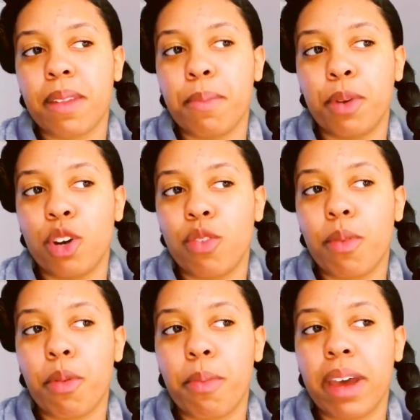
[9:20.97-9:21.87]
Put a
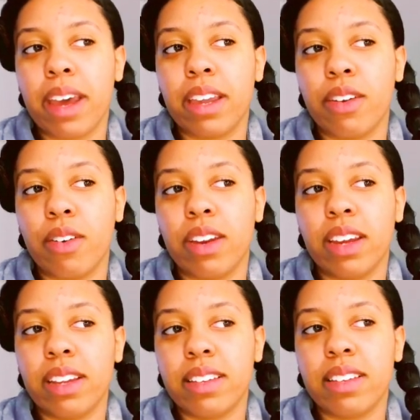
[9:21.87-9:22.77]
rubber band on
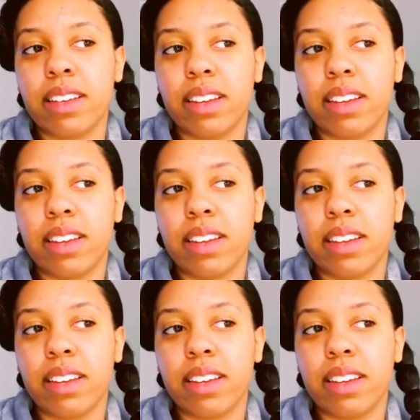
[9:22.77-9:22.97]
it